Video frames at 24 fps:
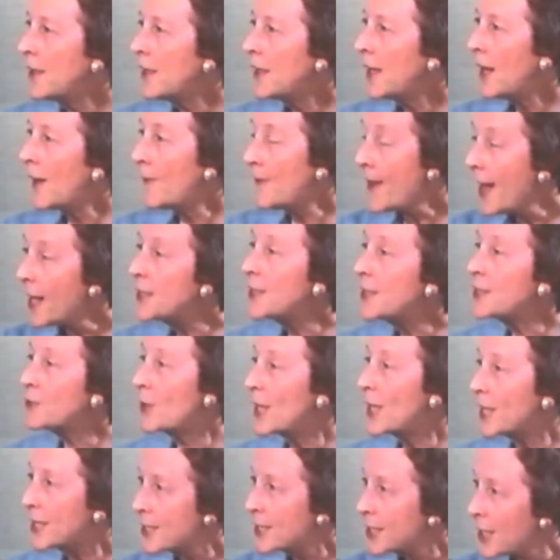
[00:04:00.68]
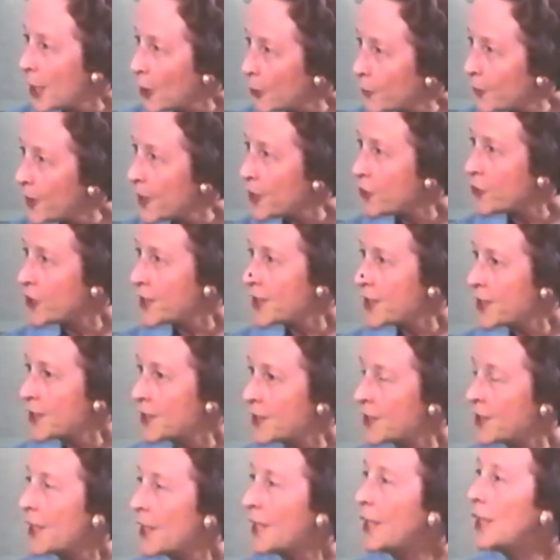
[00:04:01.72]
And that is where self-interest,
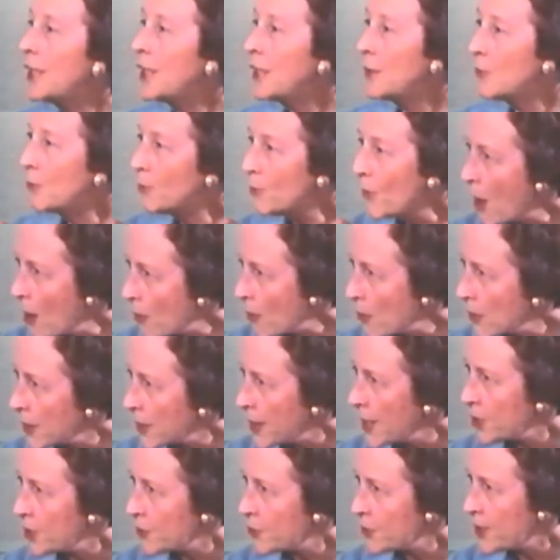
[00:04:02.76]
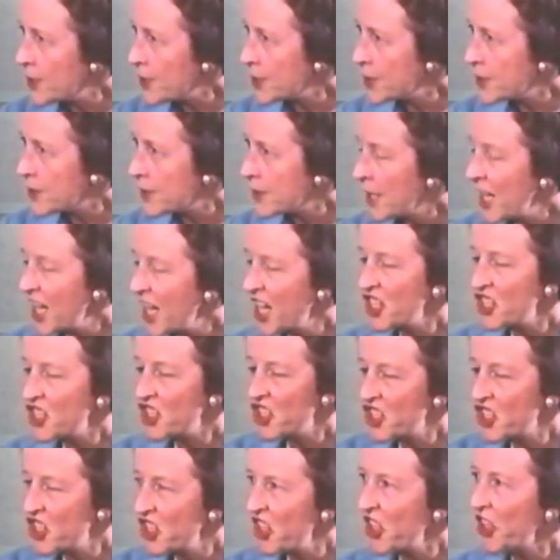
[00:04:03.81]
moral interest, and
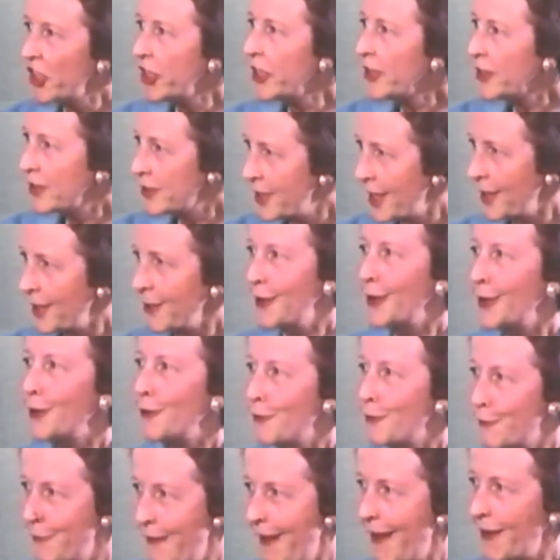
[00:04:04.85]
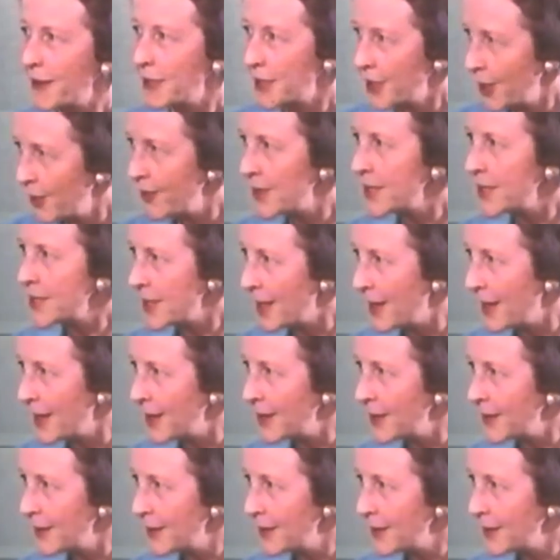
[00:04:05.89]
sheer technical fact coincide.